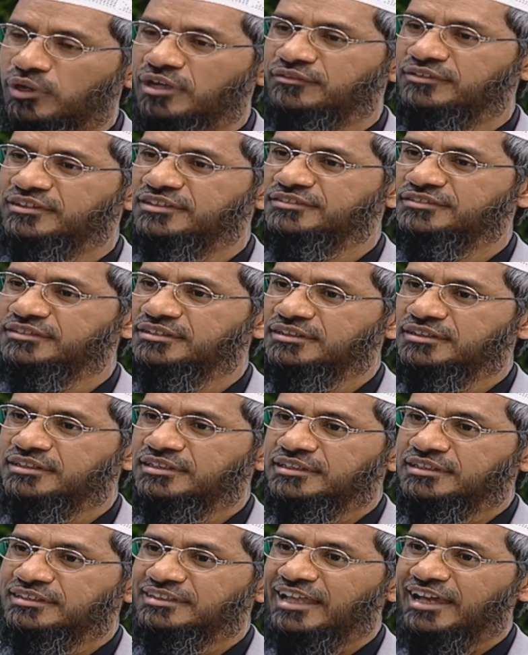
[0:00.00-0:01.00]
12 is
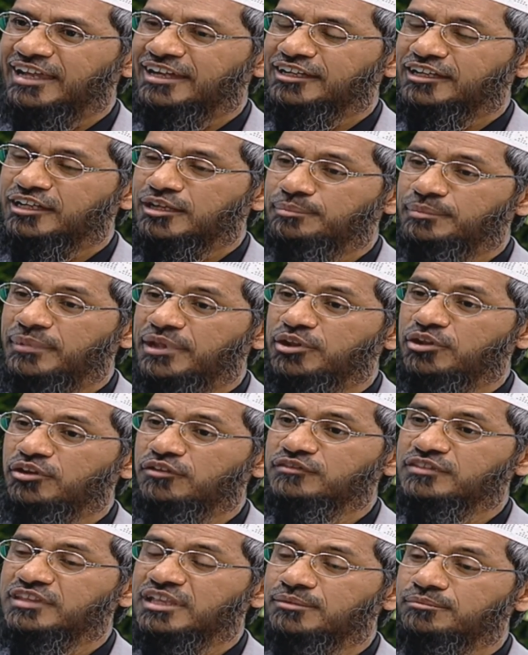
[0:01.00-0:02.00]
that many
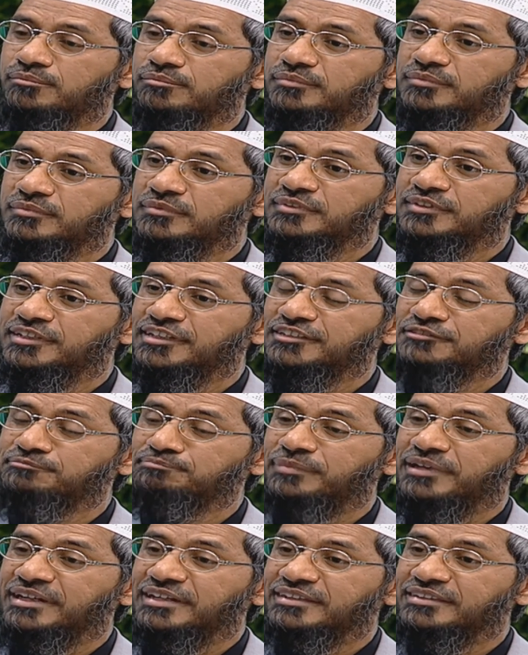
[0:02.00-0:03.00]
of them, they
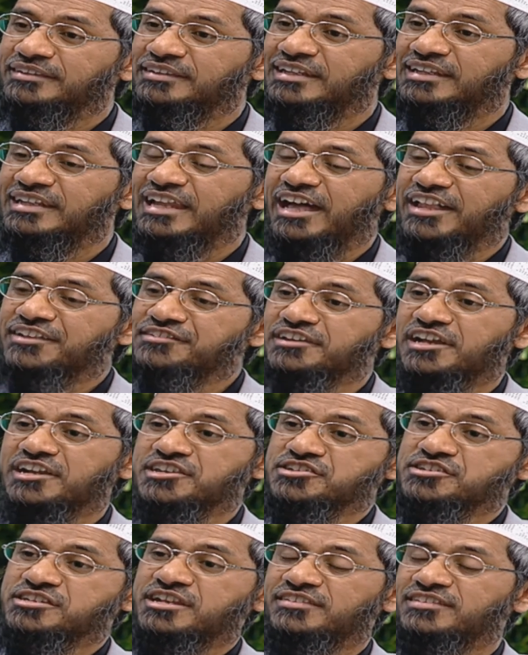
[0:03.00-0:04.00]
spend the last
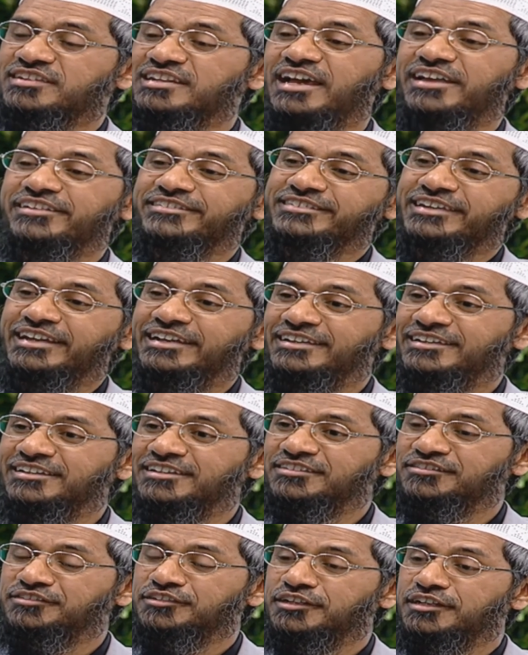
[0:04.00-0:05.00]
ashra, the last 10
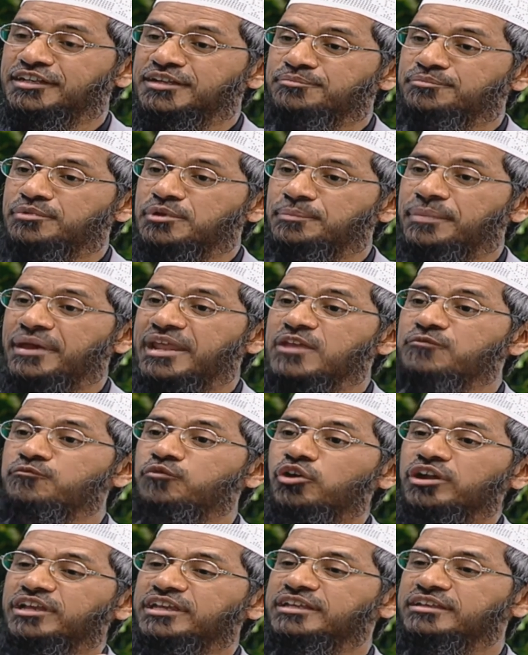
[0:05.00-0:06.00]
days preparing
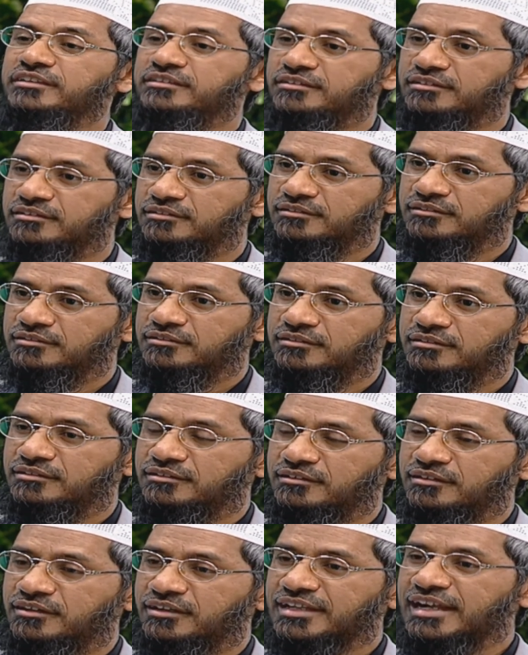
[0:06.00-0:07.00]
for Eid
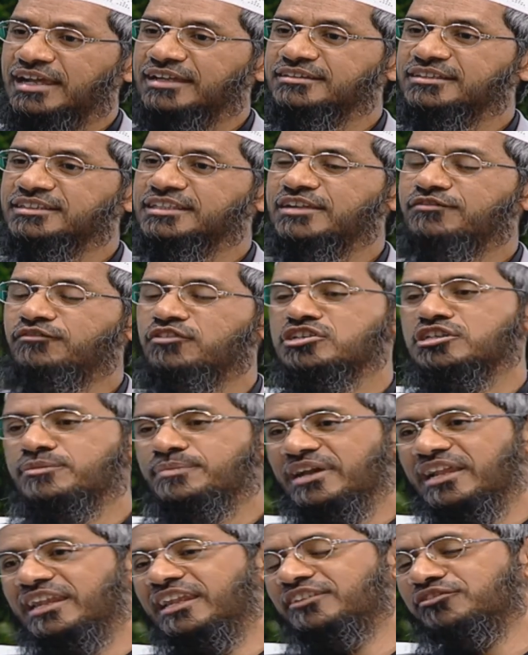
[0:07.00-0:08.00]
rather than
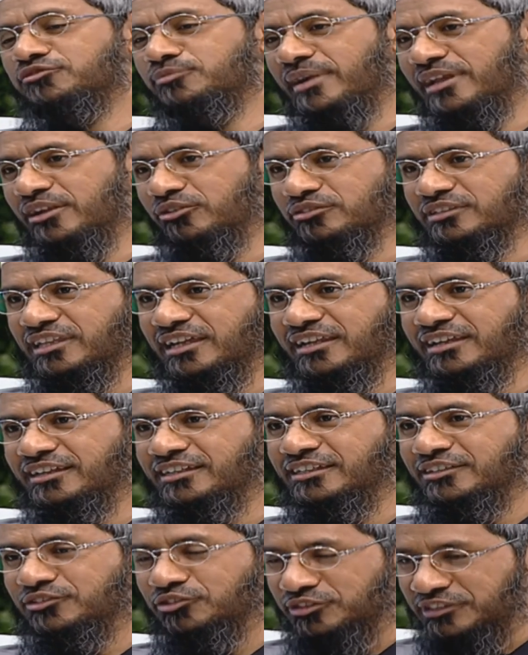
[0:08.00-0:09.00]
worshiping Allah subhanahu wa ta'ala.
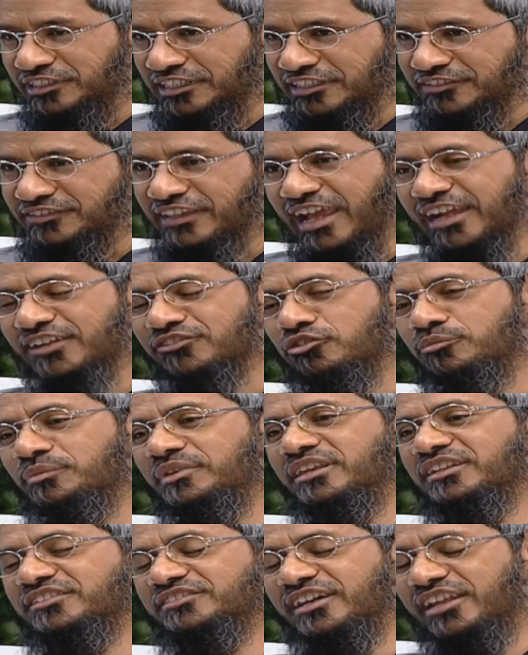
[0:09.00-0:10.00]
So these acts should
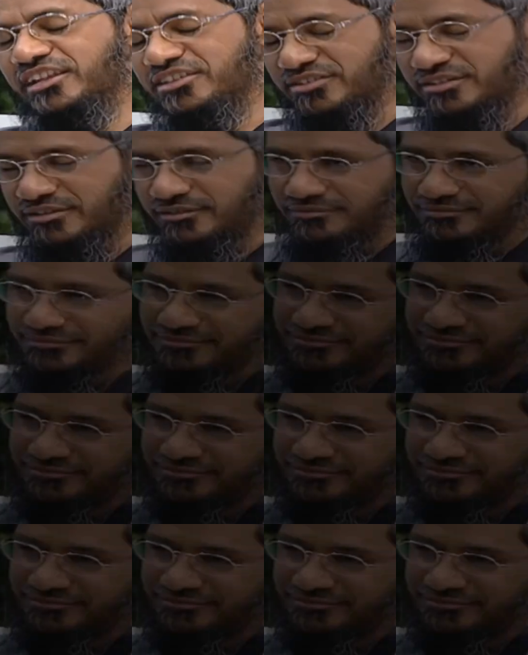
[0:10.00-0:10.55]
be discouraged.